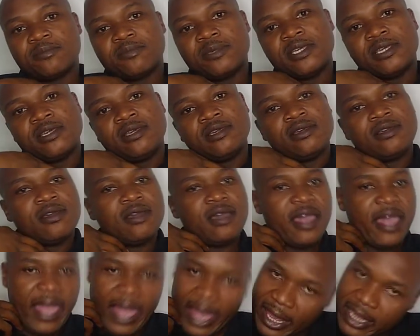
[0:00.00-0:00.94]
me
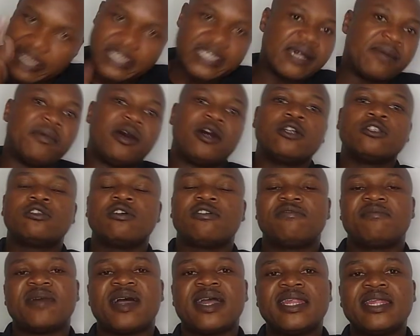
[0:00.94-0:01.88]
X amount
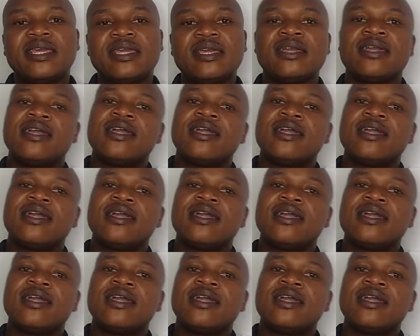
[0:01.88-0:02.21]
of money.